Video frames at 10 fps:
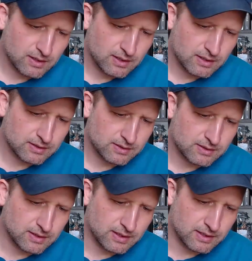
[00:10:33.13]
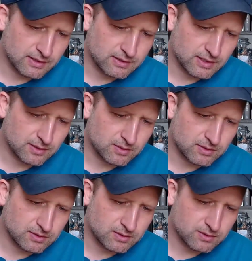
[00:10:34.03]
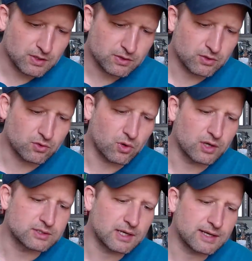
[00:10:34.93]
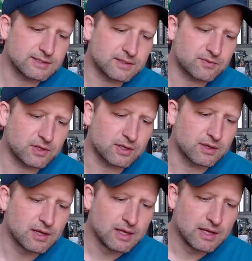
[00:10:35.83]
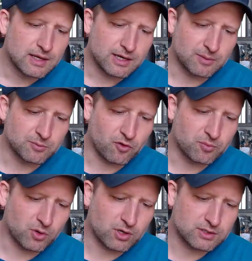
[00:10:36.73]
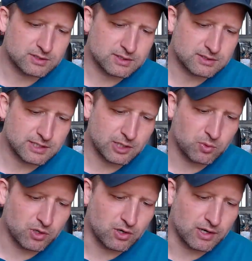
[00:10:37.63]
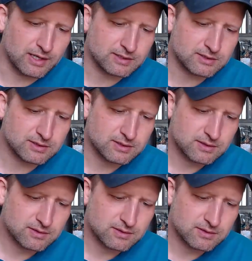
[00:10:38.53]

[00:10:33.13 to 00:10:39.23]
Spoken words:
and then that you roll a dice. If the number of models is equal or less,